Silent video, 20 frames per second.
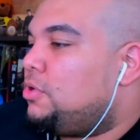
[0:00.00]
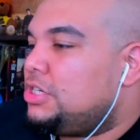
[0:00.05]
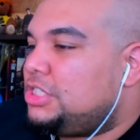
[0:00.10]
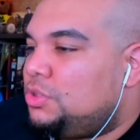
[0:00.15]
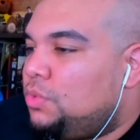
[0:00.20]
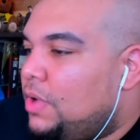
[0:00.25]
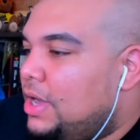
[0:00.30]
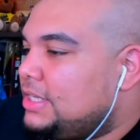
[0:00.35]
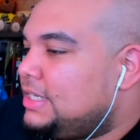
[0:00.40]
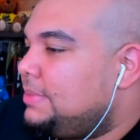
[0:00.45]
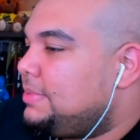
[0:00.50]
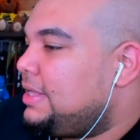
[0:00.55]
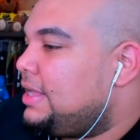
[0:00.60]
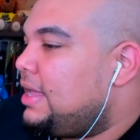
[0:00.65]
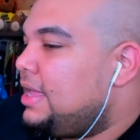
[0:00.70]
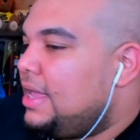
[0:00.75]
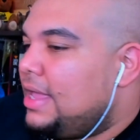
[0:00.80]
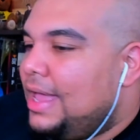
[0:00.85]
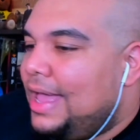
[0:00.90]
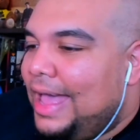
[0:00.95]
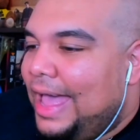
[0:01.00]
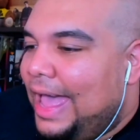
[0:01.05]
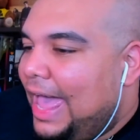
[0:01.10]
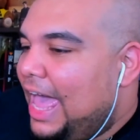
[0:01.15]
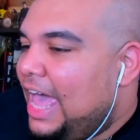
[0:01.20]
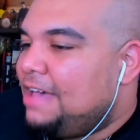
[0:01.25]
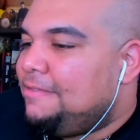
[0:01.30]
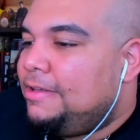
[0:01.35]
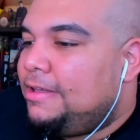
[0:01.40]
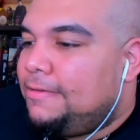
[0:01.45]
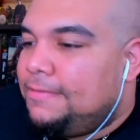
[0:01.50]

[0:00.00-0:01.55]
She wants him to have a